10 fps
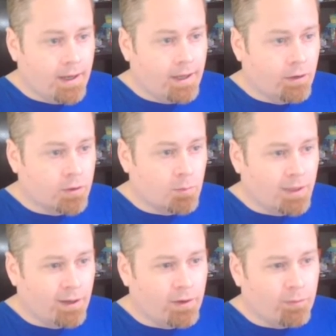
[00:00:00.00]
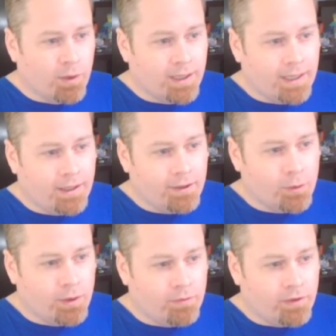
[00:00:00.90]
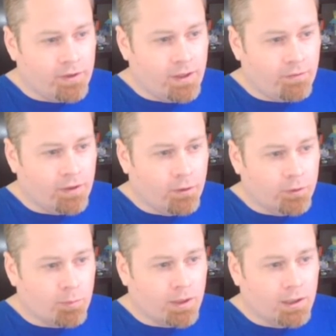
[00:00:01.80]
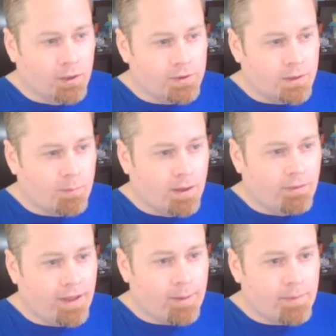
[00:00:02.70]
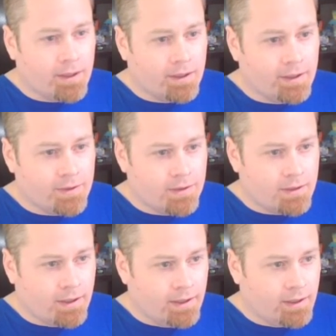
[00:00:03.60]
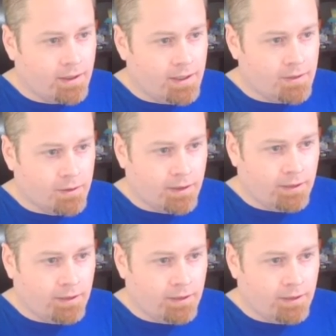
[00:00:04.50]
and ultimately I don't even want to get into it if it ultimately closes above that, because it could easily